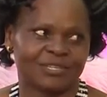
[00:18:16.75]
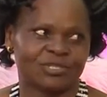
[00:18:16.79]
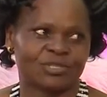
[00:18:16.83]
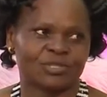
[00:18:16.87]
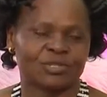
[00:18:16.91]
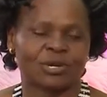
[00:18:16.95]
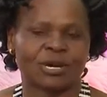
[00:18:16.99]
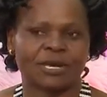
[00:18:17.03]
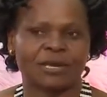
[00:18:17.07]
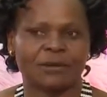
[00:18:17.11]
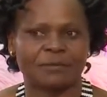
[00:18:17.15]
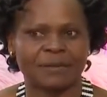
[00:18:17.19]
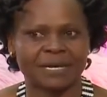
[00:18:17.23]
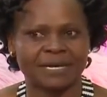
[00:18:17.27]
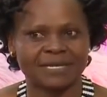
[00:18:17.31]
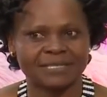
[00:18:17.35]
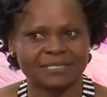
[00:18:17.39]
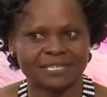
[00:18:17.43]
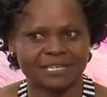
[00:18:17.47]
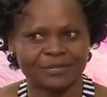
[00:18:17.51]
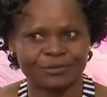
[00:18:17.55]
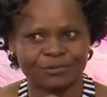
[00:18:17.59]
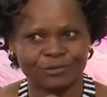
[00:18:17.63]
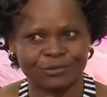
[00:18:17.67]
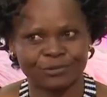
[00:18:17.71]
So I
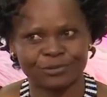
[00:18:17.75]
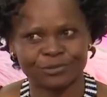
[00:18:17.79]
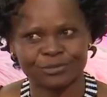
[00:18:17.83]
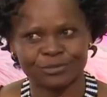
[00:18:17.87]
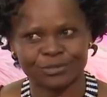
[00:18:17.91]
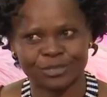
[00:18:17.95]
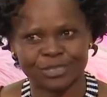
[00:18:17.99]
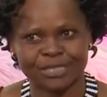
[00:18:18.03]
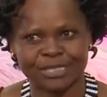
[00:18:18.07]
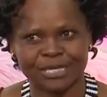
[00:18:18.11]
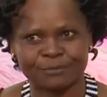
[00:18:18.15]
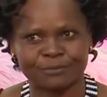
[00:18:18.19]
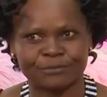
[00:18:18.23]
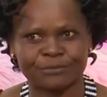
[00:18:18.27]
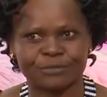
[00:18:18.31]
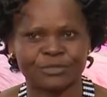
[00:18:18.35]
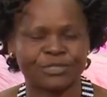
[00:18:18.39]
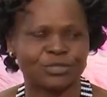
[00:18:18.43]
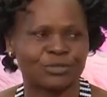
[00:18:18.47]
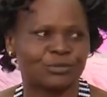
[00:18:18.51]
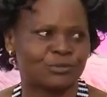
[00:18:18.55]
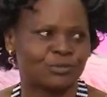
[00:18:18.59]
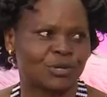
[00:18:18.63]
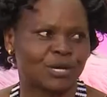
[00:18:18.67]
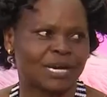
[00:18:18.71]
wanted also
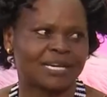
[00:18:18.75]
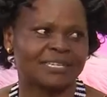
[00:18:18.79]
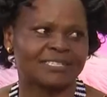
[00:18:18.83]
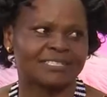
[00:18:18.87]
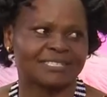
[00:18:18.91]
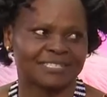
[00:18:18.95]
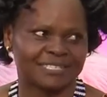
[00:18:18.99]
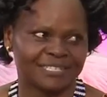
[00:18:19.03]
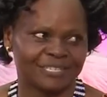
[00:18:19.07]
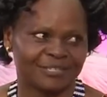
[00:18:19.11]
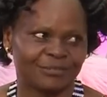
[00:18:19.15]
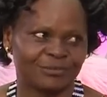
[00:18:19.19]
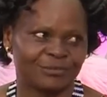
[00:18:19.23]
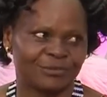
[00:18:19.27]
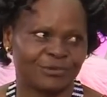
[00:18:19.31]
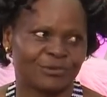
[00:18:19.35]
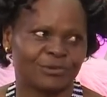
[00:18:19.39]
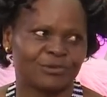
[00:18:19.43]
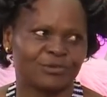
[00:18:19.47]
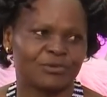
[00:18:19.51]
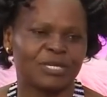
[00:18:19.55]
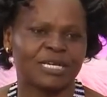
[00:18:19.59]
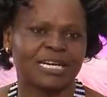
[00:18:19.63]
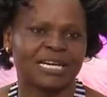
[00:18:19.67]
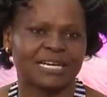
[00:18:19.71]
somebody who can seek
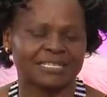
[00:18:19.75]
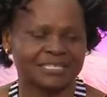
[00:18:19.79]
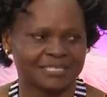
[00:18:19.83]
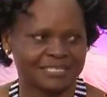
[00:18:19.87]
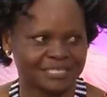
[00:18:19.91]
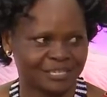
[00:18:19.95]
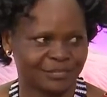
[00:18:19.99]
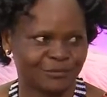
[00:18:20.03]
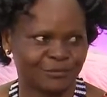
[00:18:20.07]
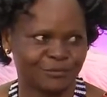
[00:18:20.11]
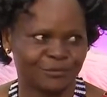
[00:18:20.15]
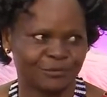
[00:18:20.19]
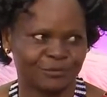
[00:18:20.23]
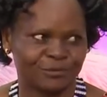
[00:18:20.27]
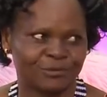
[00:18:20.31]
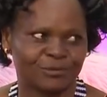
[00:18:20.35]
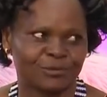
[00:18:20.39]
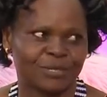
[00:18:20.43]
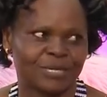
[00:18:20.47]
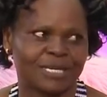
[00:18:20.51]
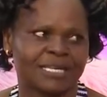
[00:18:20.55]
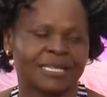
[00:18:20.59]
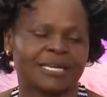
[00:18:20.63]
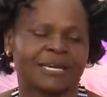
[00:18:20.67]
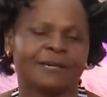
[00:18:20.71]
God. We can seek God
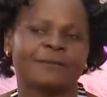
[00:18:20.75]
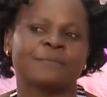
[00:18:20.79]
together.